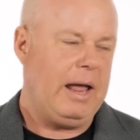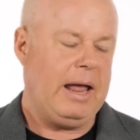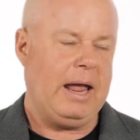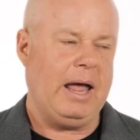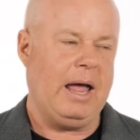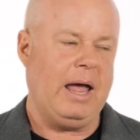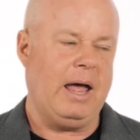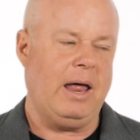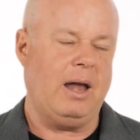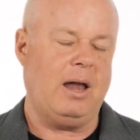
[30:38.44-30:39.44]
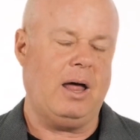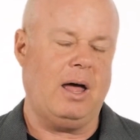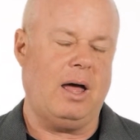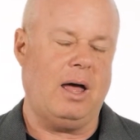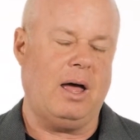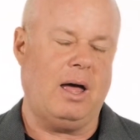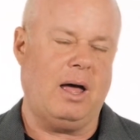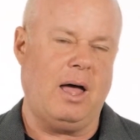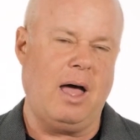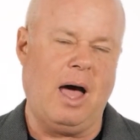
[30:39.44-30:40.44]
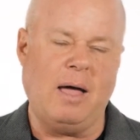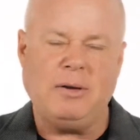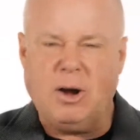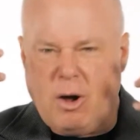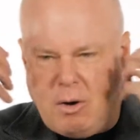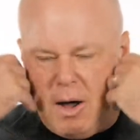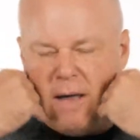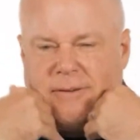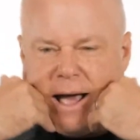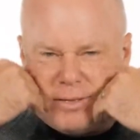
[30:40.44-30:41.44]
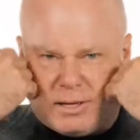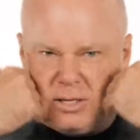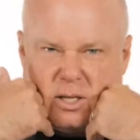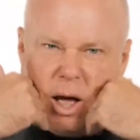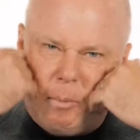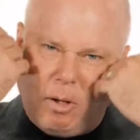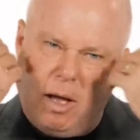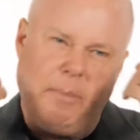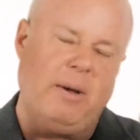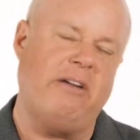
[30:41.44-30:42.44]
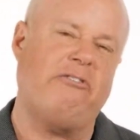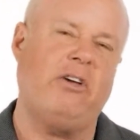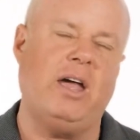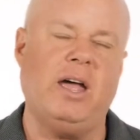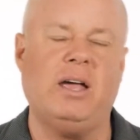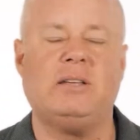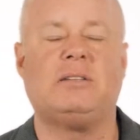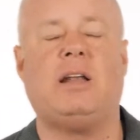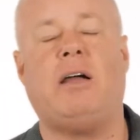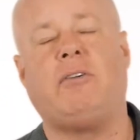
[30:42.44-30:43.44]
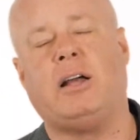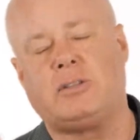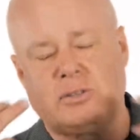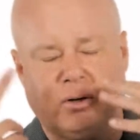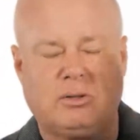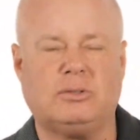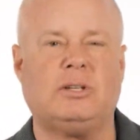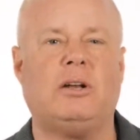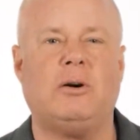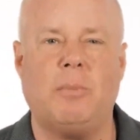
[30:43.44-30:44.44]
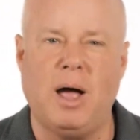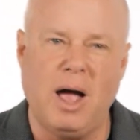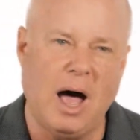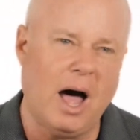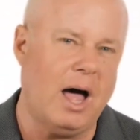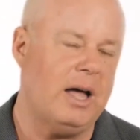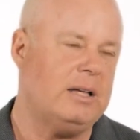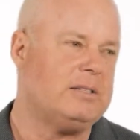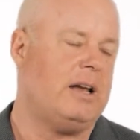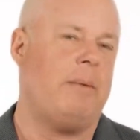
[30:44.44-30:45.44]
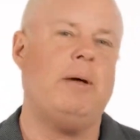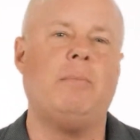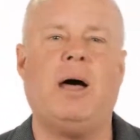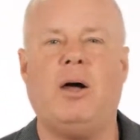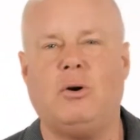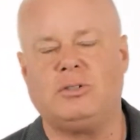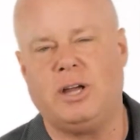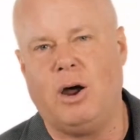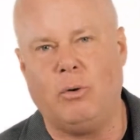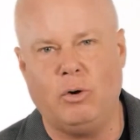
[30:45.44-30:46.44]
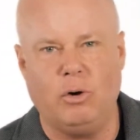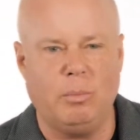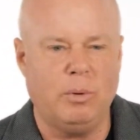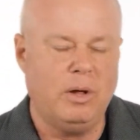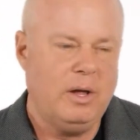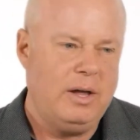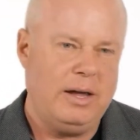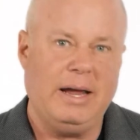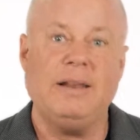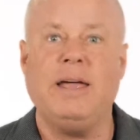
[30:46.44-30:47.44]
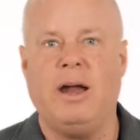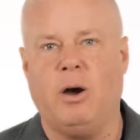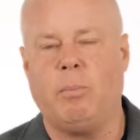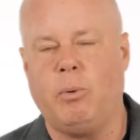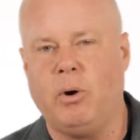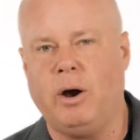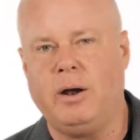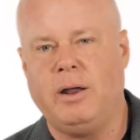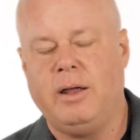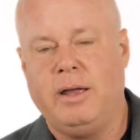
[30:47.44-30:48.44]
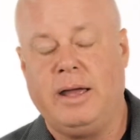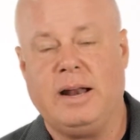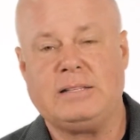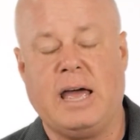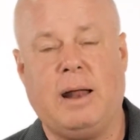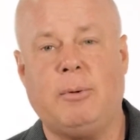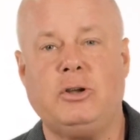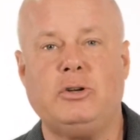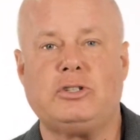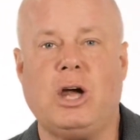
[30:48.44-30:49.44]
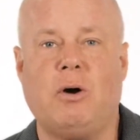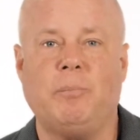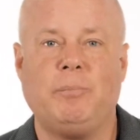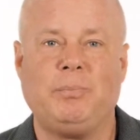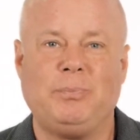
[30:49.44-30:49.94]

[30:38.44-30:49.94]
And I've got the stubble on my face, and I've got circles under my eyes, and I'm in my hotel room in the airport, and I decided I'm going to do a show.